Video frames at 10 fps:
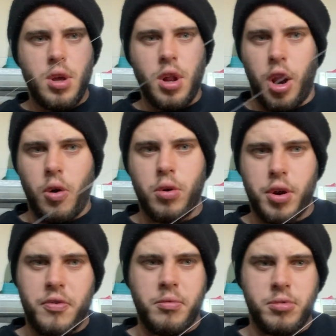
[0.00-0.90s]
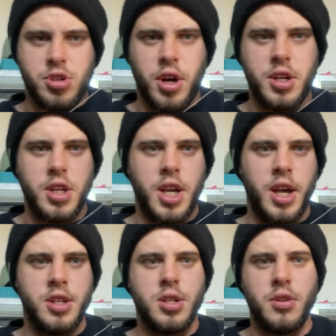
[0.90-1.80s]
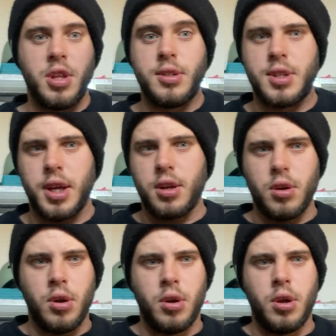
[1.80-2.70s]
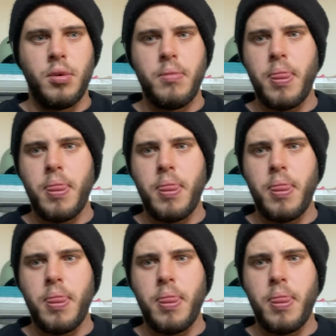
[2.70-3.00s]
lower if I'm trying to catch things like gurnard